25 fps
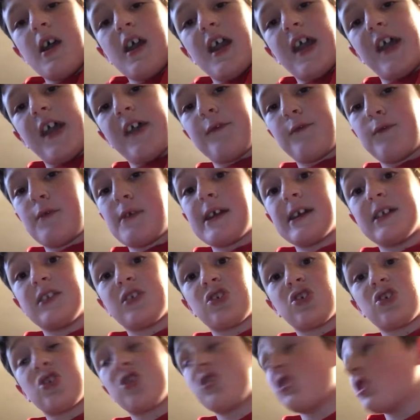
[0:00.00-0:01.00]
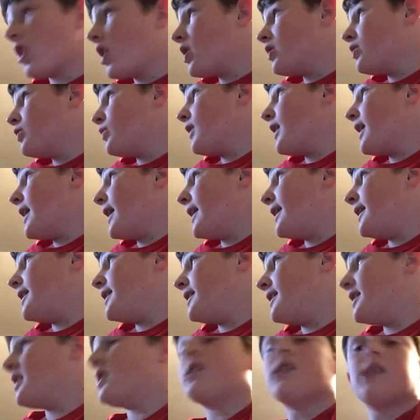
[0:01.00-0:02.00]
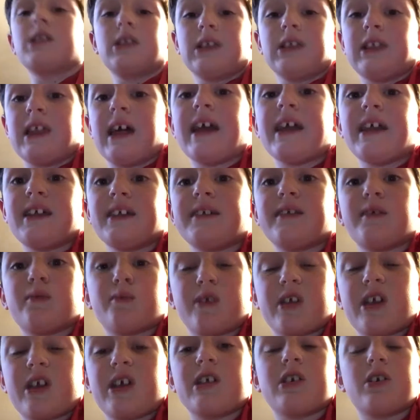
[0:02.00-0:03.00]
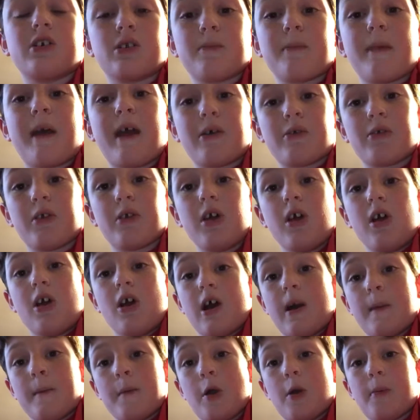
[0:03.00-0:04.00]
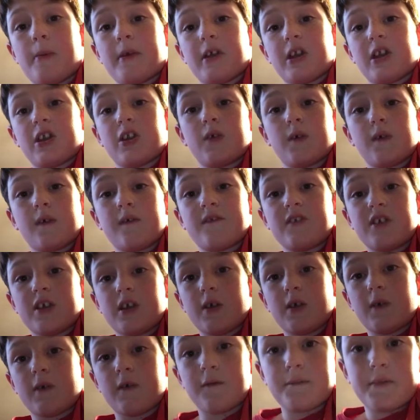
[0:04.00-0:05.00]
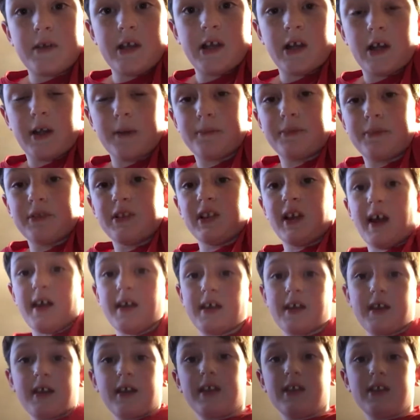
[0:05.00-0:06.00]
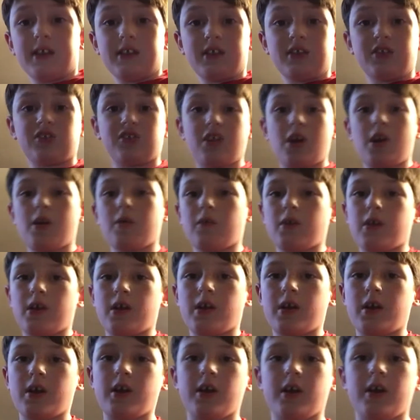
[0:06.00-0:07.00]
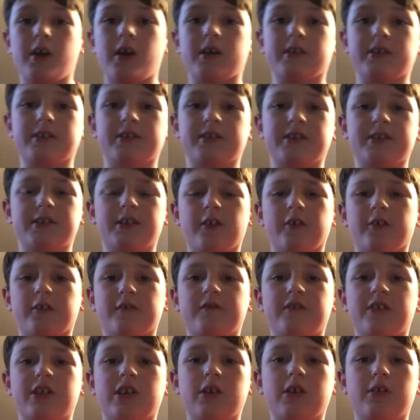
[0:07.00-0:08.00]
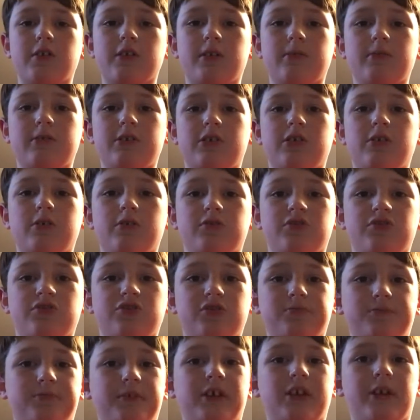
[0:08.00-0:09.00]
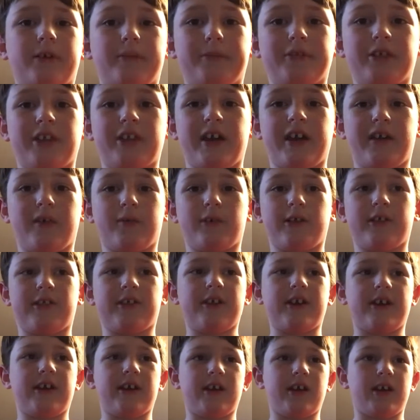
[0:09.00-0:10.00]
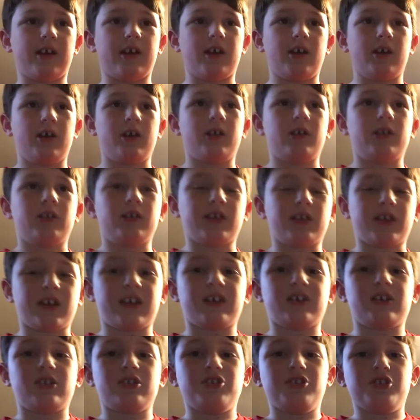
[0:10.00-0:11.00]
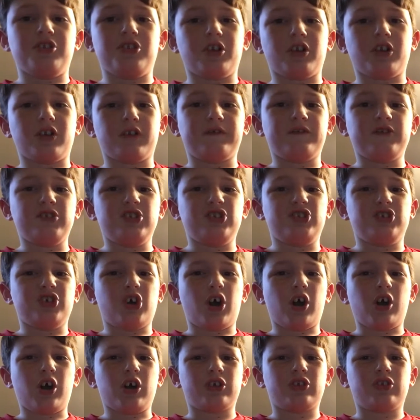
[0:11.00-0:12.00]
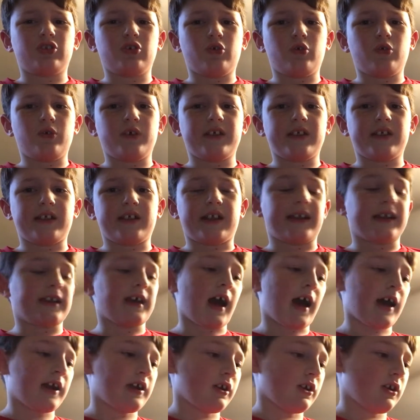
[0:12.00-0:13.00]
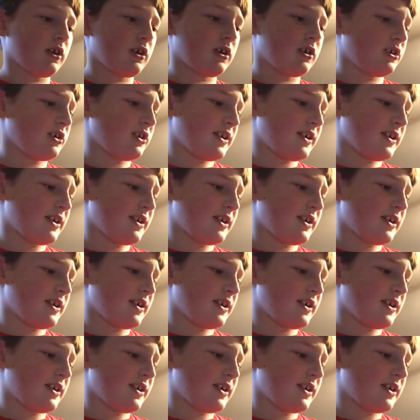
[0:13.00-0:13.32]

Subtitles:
If we get snow and it lays and we get a good amount, I'm hoping to do a video of Peanut playing in the snow. And then another video that I'm gonna do is just Peanut playing with a, like, Nerf dog toy that I got her.